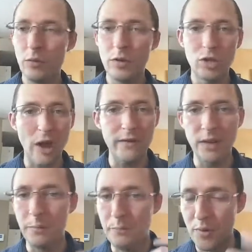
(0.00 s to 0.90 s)
Striving
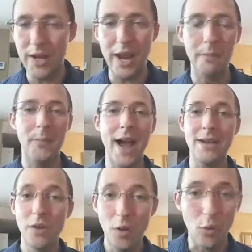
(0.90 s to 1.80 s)
to bring
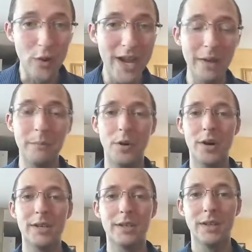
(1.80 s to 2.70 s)
impact, reading
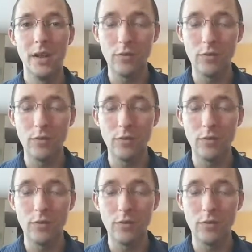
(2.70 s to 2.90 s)
books,